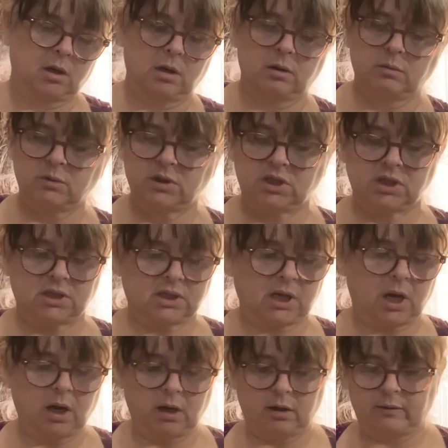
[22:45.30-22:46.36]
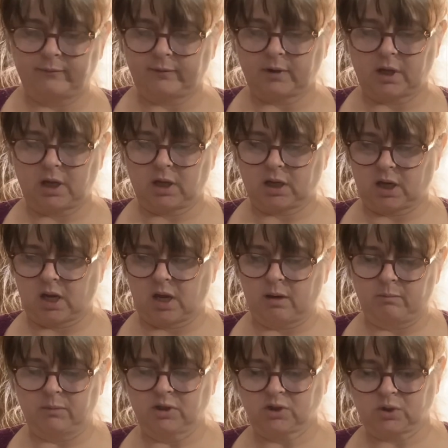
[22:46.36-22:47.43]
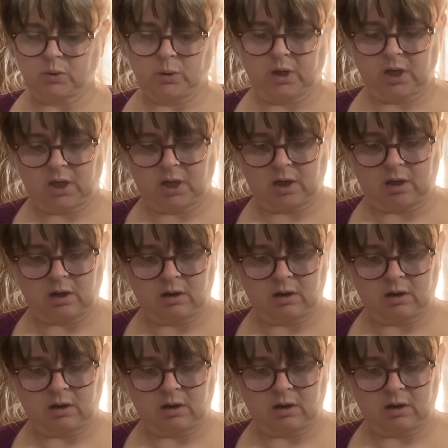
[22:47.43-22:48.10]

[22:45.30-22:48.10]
which is kind of like in between